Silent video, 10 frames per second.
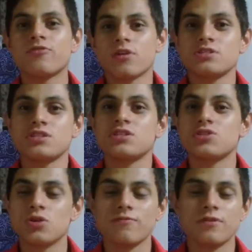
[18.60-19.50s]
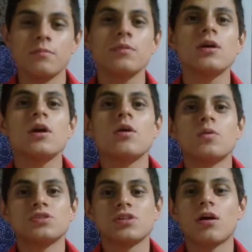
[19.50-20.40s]
focusing on two of them,
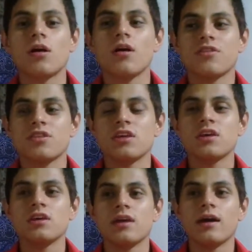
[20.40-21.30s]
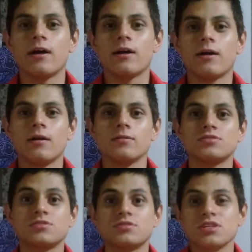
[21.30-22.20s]
which are the
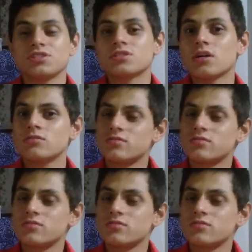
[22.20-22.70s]
digital